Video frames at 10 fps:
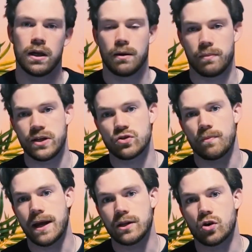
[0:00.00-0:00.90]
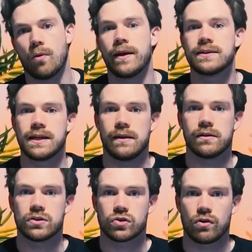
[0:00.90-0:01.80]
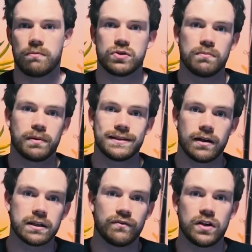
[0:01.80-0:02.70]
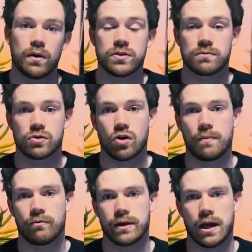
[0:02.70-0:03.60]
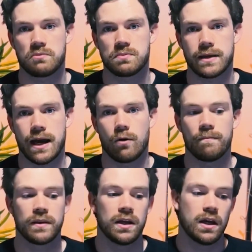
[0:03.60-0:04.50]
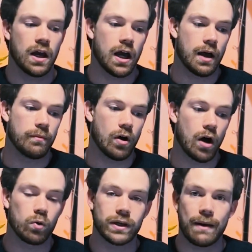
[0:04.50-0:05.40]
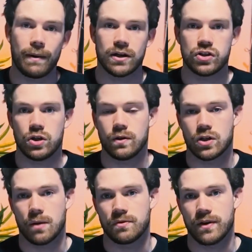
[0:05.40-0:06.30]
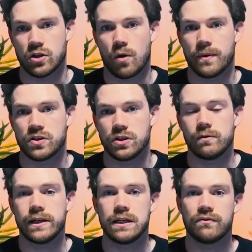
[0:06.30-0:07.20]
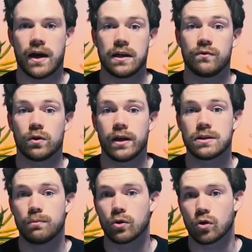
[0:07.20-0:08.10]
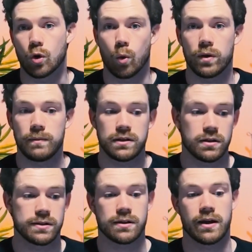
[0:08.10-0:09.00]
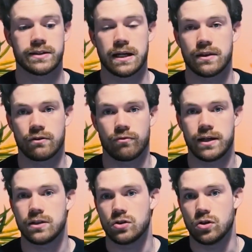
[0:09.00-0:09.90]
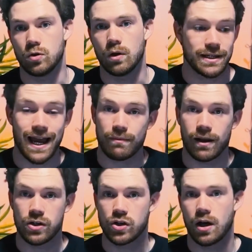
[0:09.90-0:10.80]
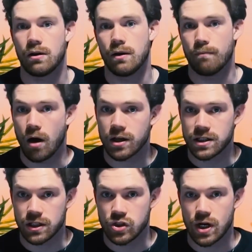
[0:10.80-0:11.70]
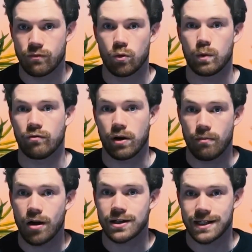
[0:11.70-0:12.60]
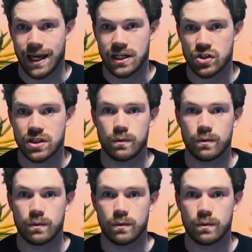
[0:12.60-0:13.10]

Please drop any comments in the description. Please like the video and subscribe. It really helps me out. I will get back to you in terms of any comments that you leave. And if you'd like to book a call with me to discuss anything related to Tag Manager, marketing in general, we run a marketing agency.